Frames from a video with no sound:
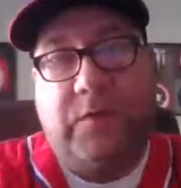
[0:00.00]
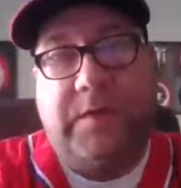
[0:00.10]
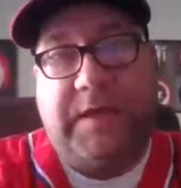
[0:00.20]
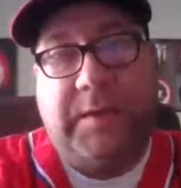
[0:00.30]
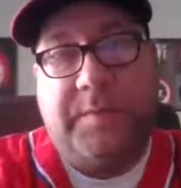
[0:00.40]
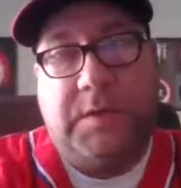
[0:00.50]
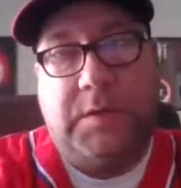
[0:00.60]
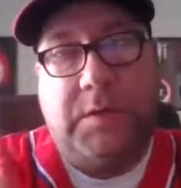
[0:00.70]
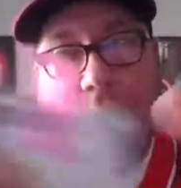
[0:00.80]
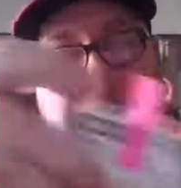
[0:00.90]
if you keep
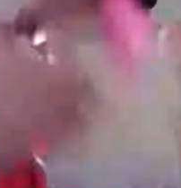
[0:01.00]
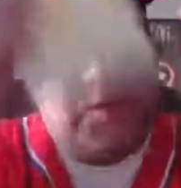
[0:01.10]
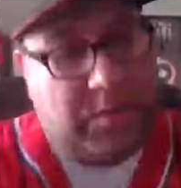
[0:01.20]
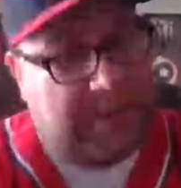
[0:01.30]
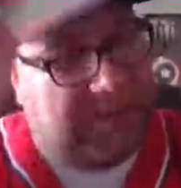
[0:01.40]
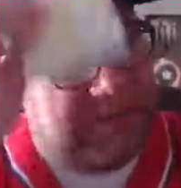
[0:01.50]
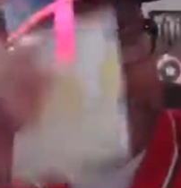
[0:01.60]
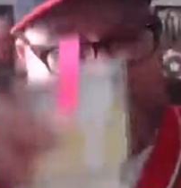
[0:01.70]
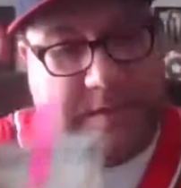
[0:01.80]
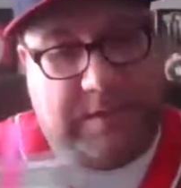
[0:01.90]
it, you can
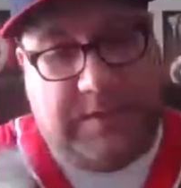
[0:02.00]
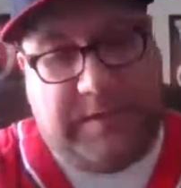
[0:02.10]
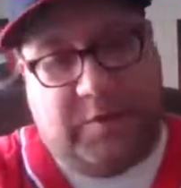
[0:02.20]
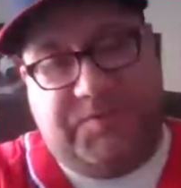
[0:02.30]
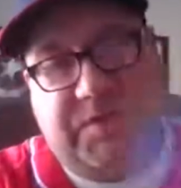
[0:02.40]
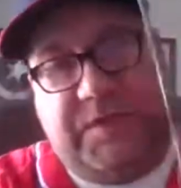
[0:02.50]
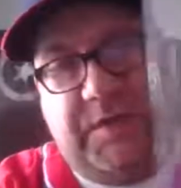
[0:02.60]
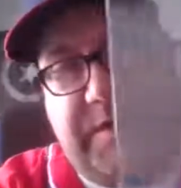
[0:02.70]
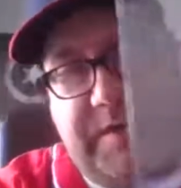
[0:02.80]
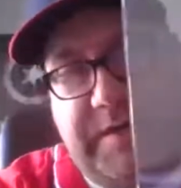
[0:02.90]
it helps you
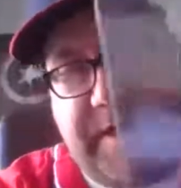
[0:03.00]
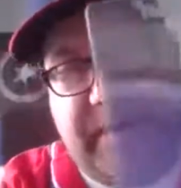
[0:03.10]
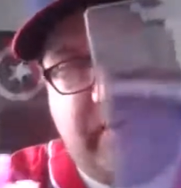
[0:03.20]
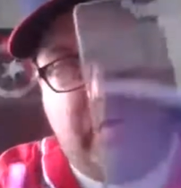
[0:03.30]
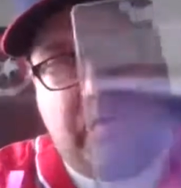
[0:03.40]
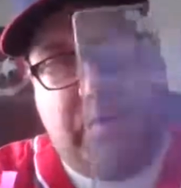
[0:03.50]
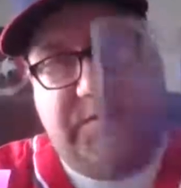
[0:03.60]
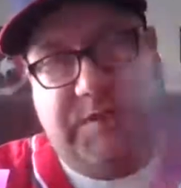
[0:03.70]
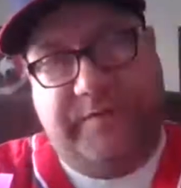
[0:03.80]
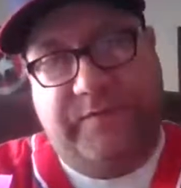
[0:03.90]
get it in and out of the
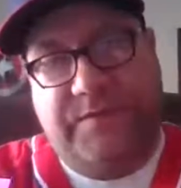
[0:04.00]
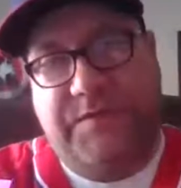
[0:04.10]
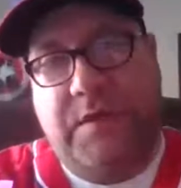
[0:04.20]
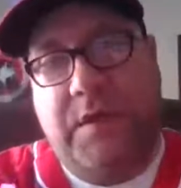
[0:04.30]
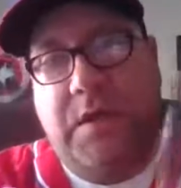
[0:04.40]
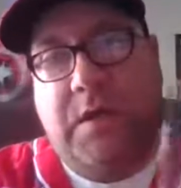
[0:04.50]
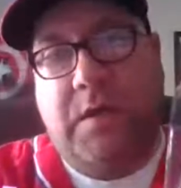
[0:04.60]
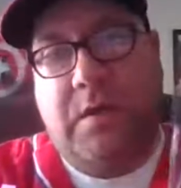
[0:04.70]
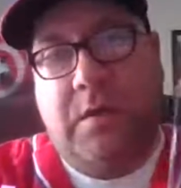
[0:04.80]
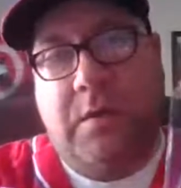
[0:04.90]
card savers.
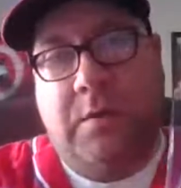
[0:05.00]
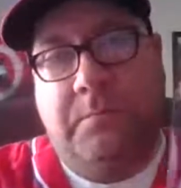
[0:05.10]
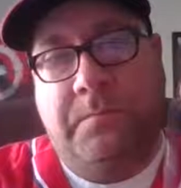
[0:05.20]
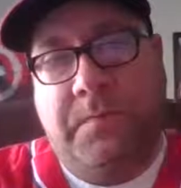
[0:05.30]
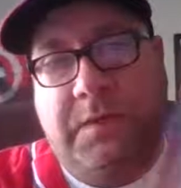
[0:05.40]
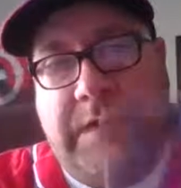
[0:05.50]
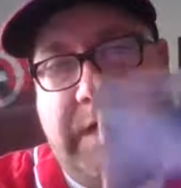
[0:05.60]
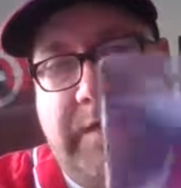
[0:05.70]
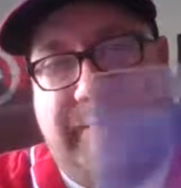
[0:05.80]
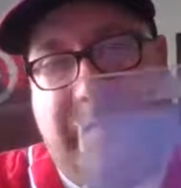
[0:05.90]
You
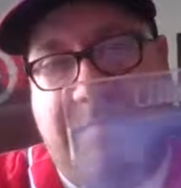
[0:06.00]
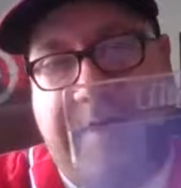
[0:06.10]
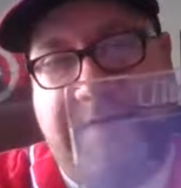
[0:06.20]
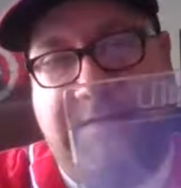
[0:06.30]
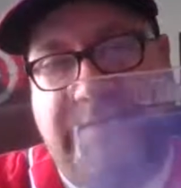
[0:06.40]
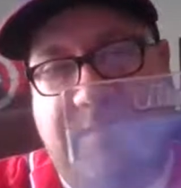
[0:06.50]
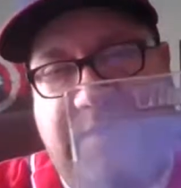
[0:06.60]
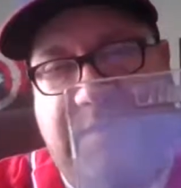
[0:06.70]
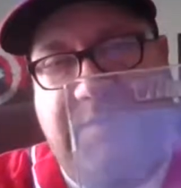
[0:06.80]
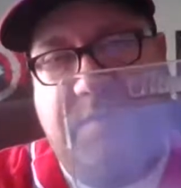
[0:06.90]
got different brands of
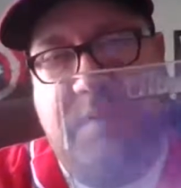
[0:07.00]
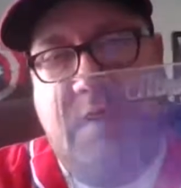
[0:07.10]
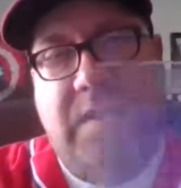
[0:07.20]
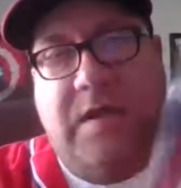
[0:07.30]
these.